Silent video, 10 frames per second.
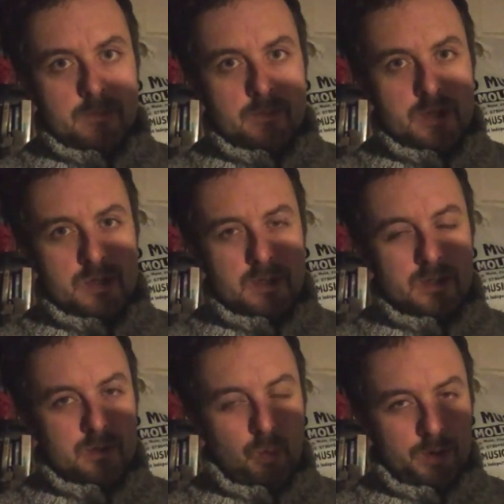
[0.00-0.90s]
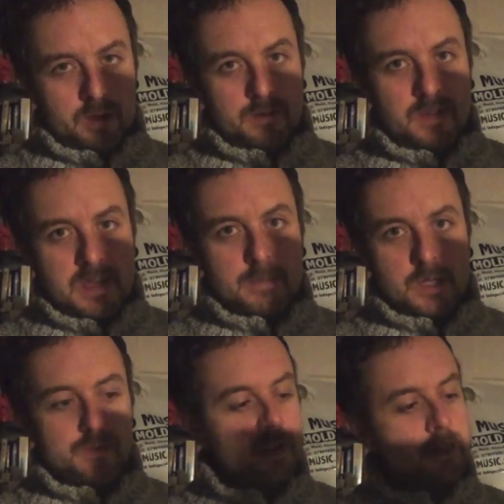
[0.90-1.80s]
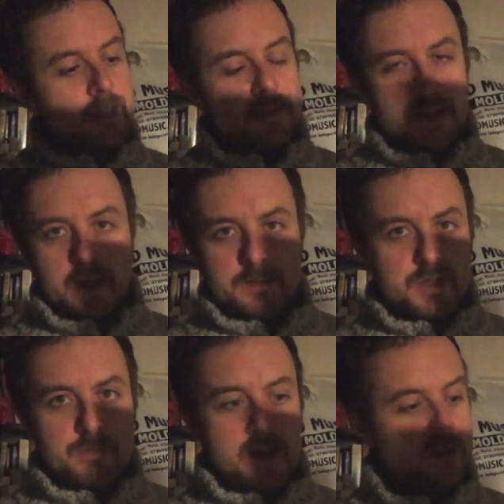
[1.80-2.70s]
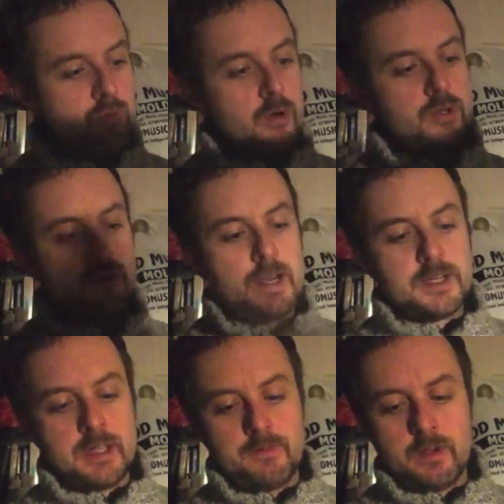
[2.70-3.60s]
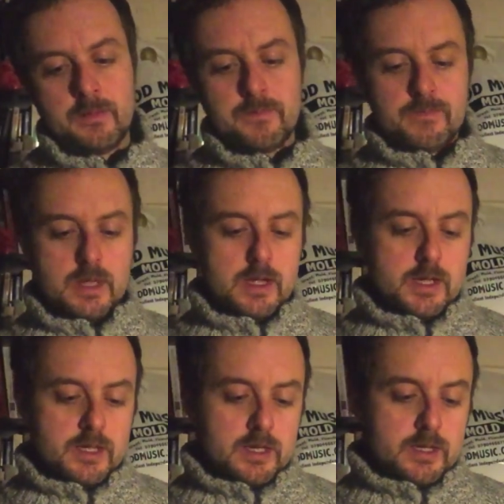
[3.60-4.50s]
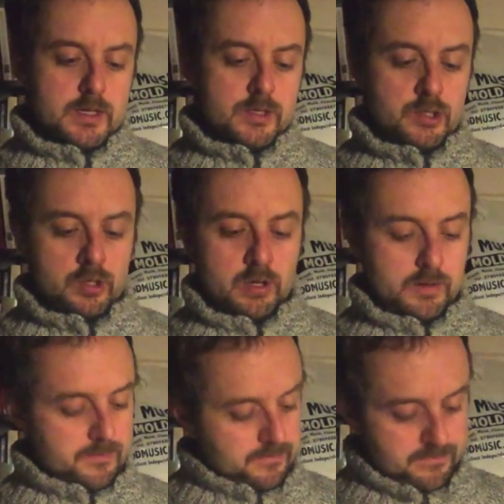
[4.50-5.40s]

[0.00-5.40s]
which is one of the, the most fantastic kind of space rock tracks ever. It's got